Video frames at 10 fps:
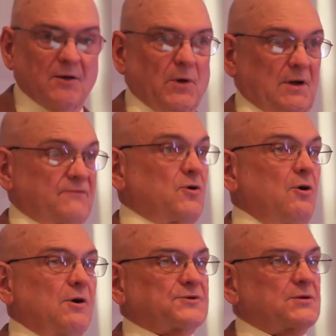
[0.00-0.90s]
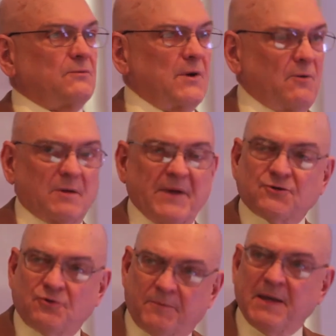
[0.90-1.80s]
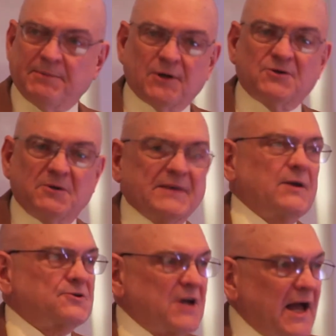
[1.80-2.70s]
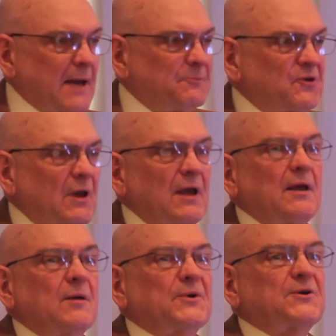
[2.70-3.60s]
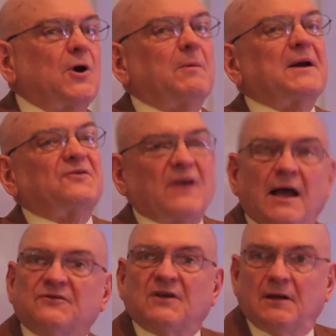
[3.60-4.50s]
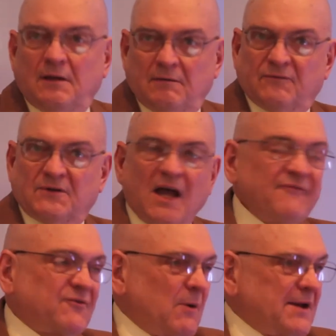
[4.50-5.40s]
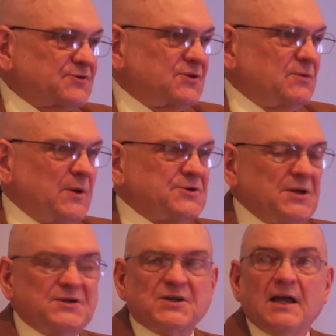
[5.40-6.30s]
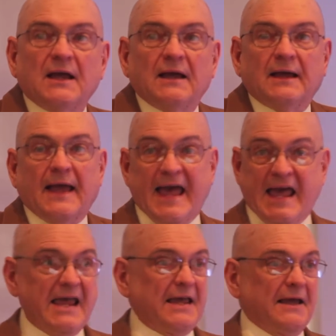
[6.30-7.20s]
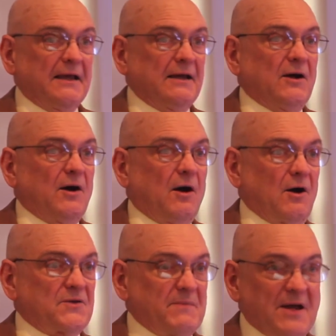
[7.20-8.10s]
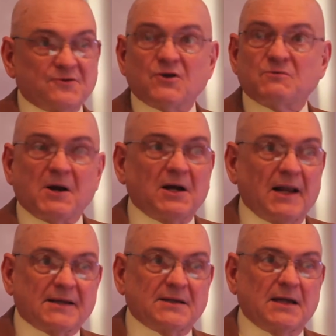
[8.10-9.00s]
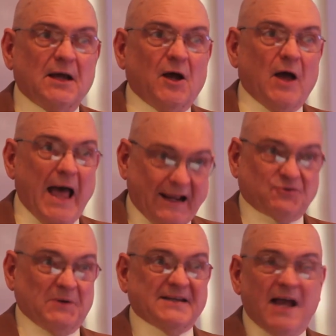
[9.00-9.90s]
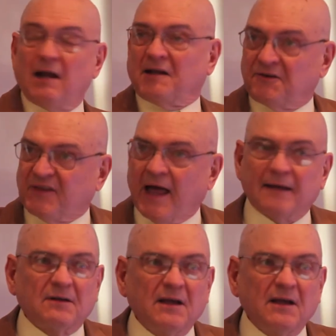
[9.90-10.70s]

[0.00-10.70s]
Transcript: well, of course, we want to make sure people are doing their jobs, but nobody's asking the tough question, which is, A, are the measures we're collecting actually telling us that?